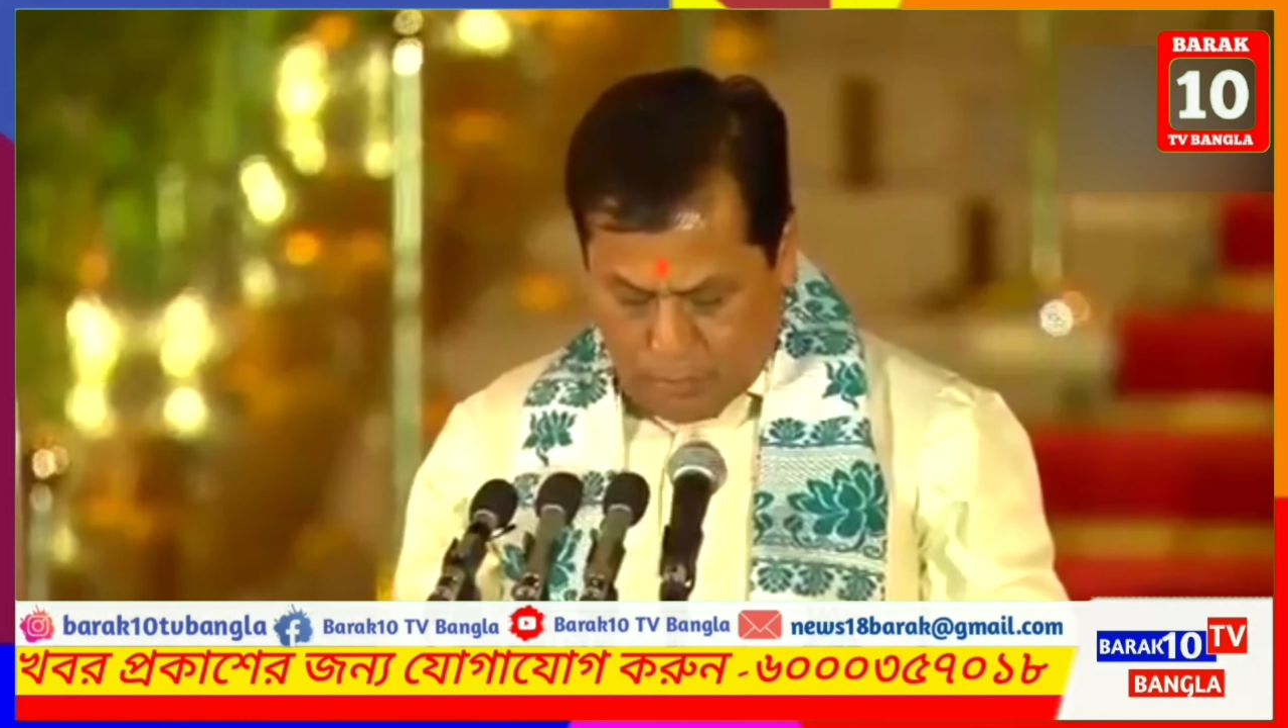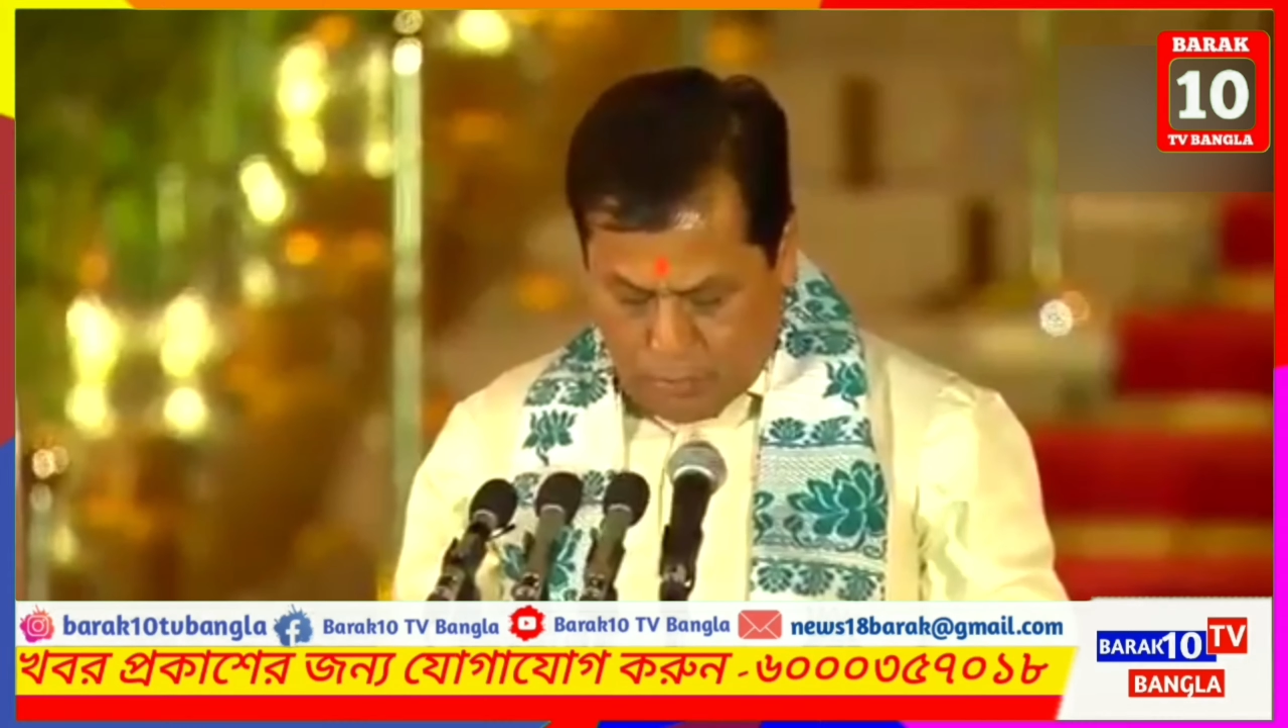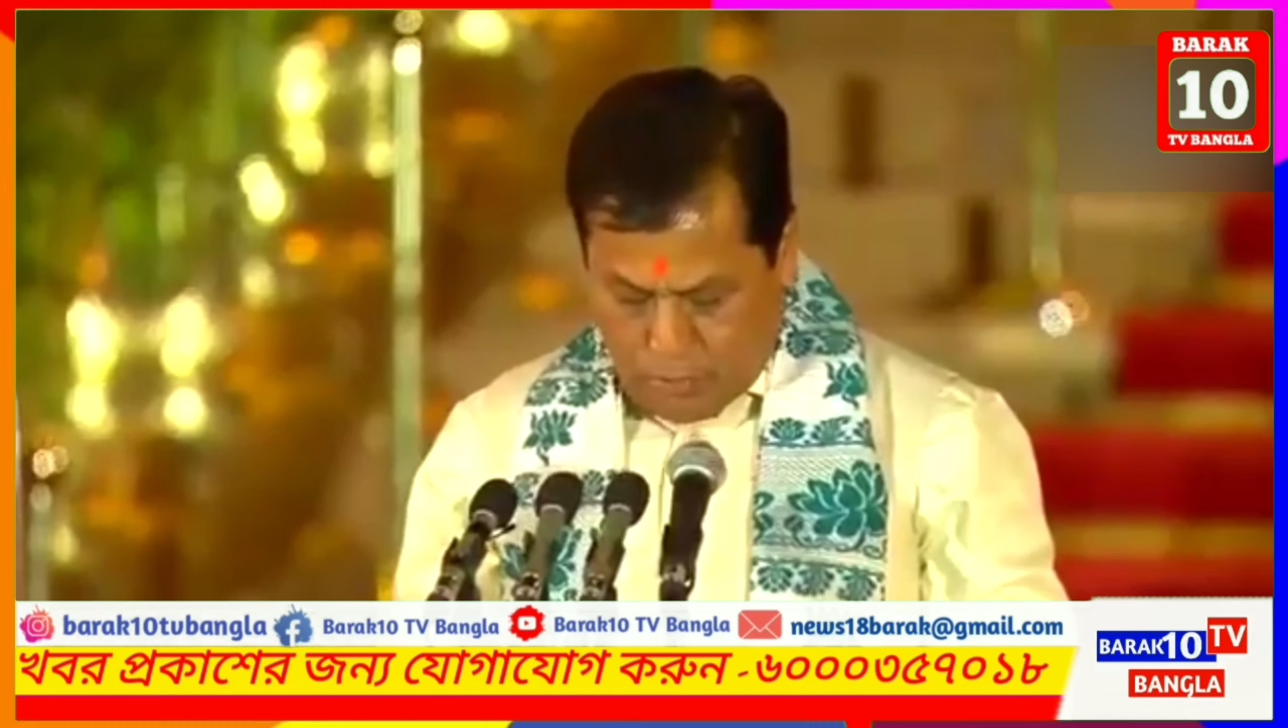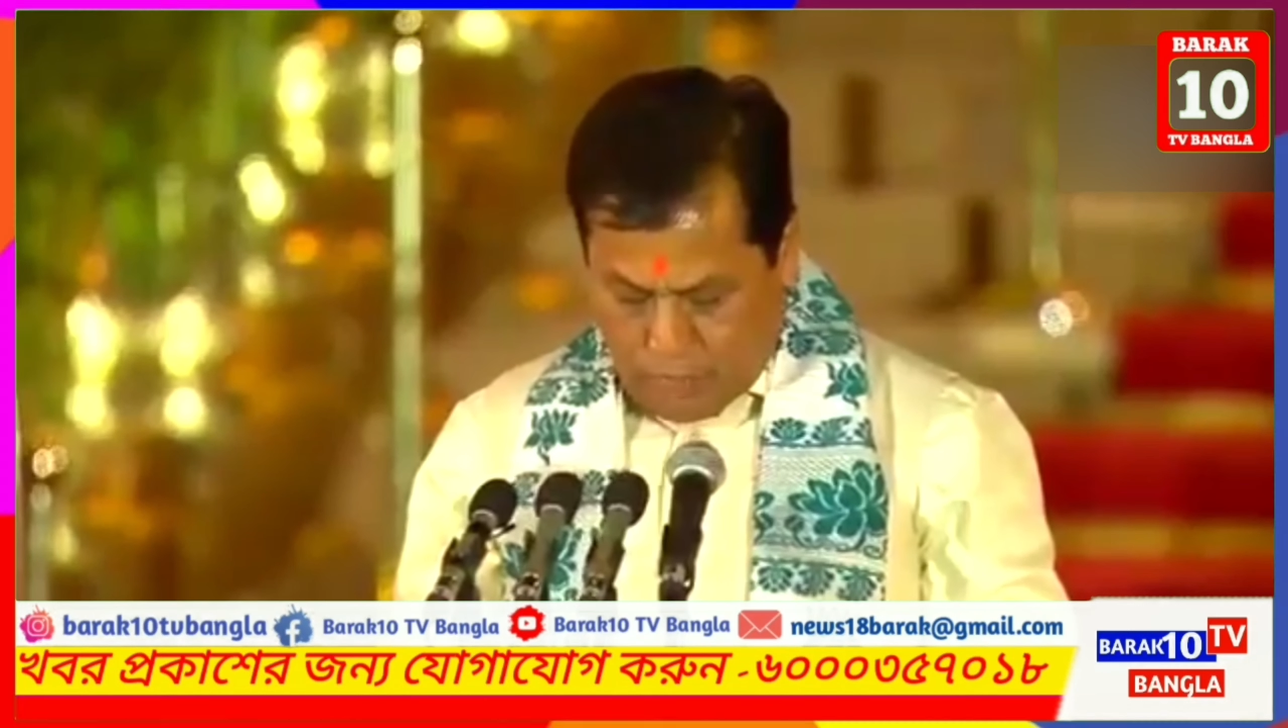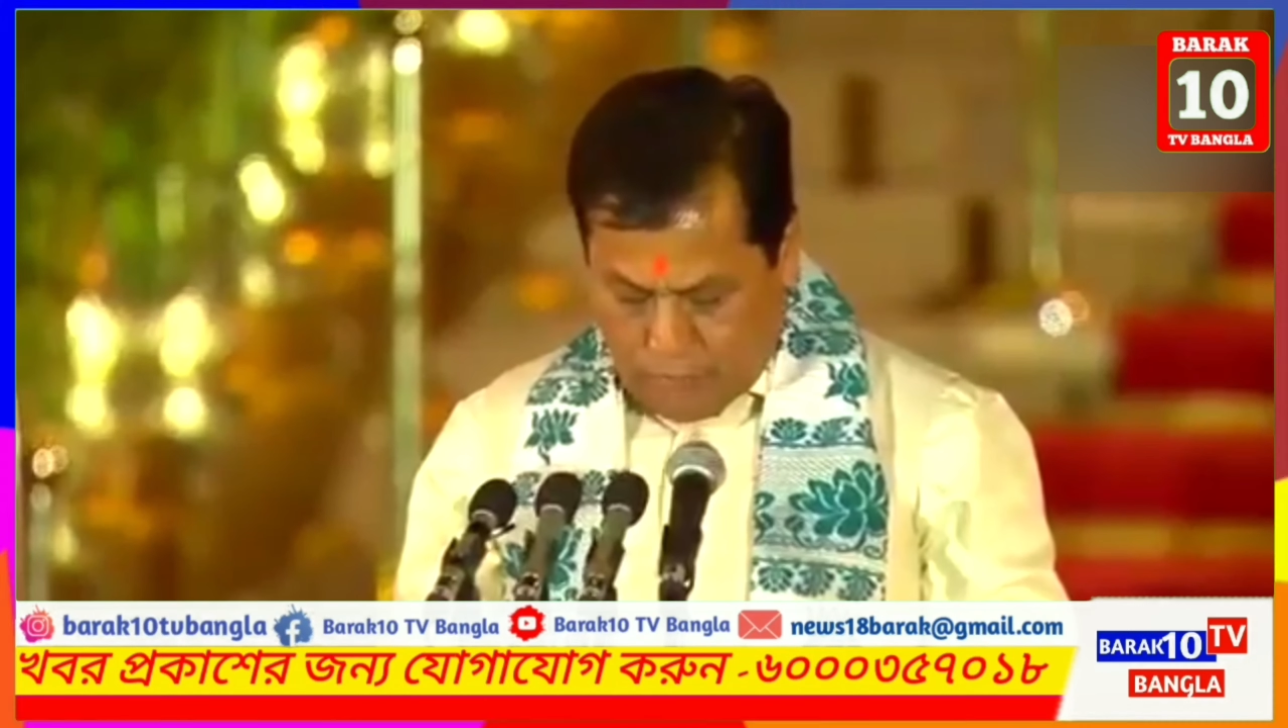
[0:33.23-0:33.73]

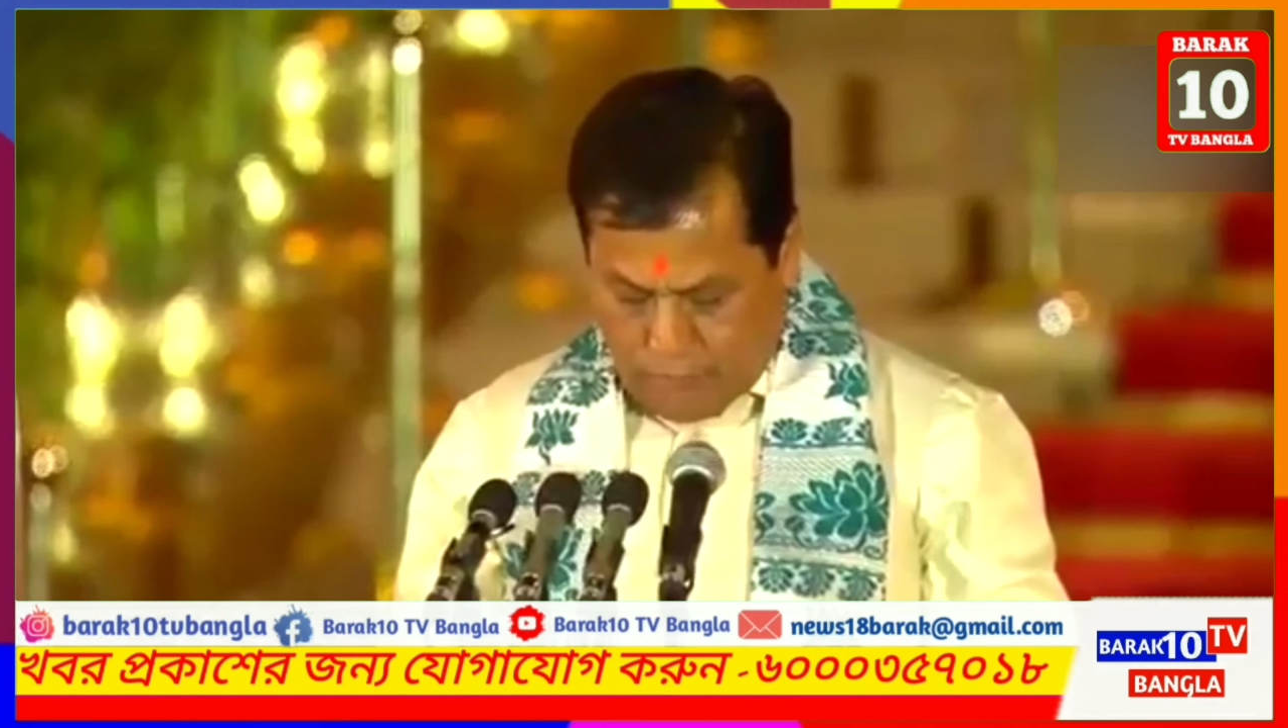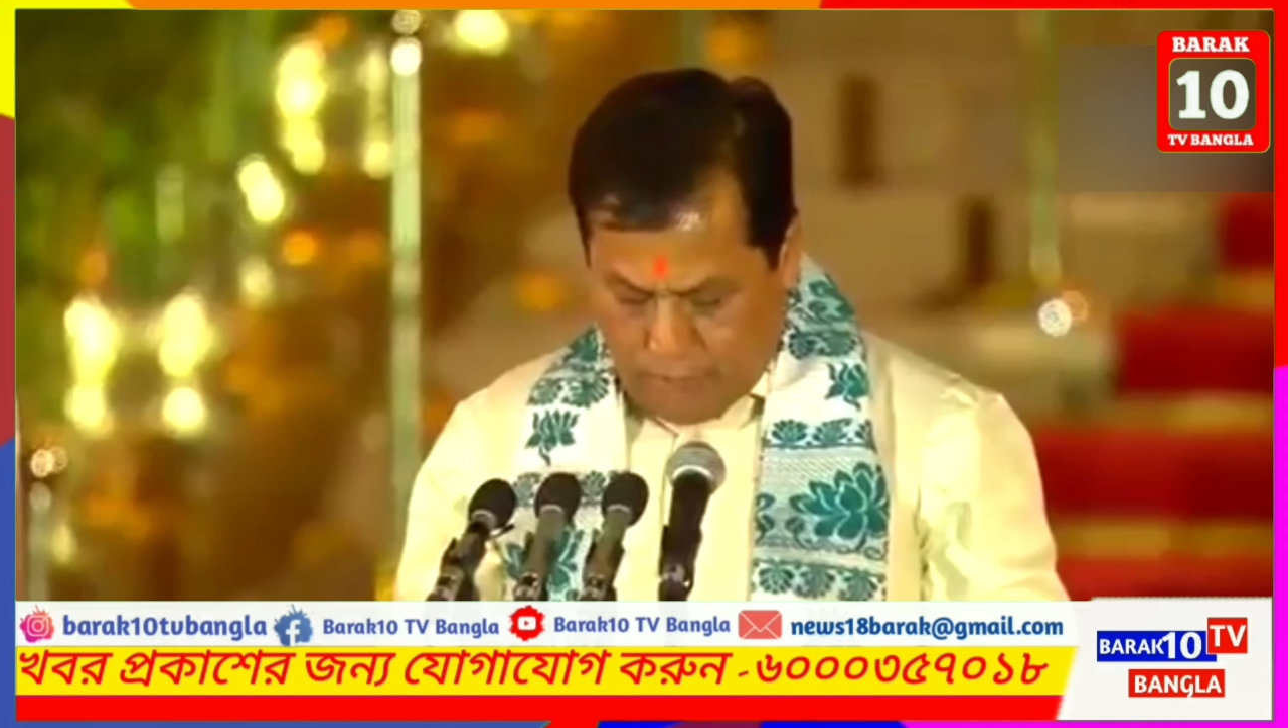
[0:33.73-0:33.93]
without